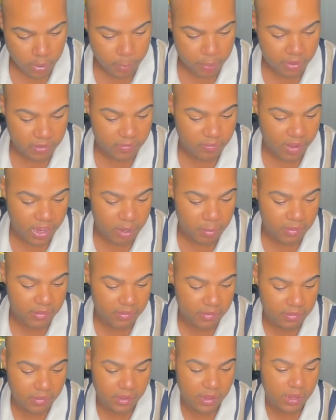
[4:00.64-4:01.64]
plus vitamin
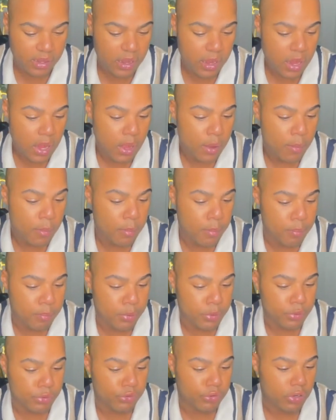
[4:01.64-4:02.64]
C
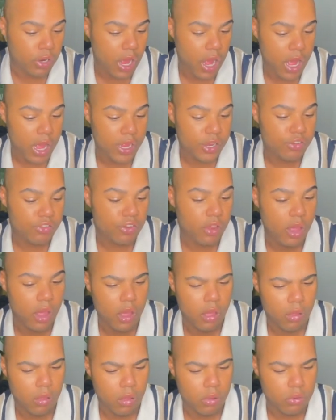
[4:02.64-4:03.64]
booster eye
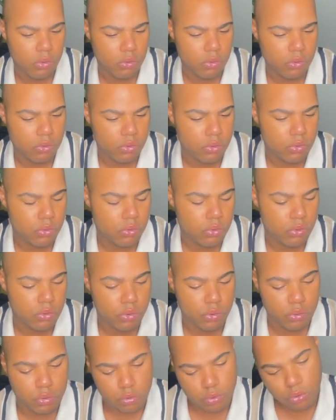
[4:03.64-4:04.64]
gel.
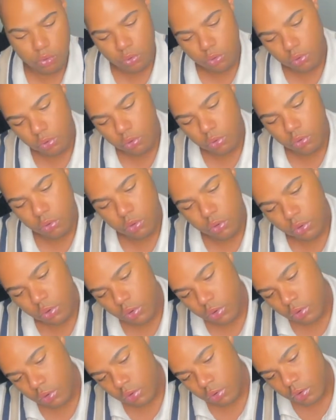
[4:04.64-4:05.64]
Ooh.
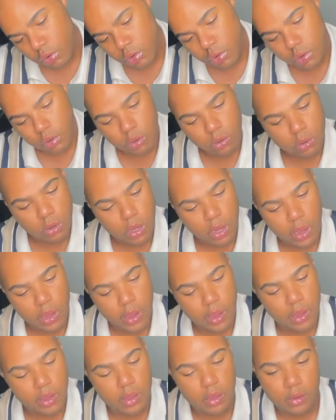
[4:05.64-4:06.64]

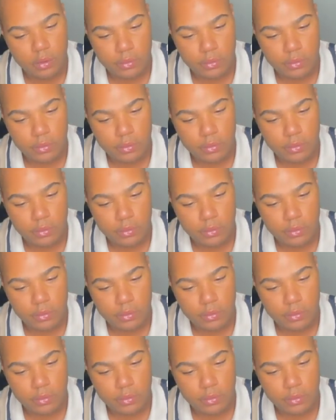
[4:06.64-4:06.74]
Okay.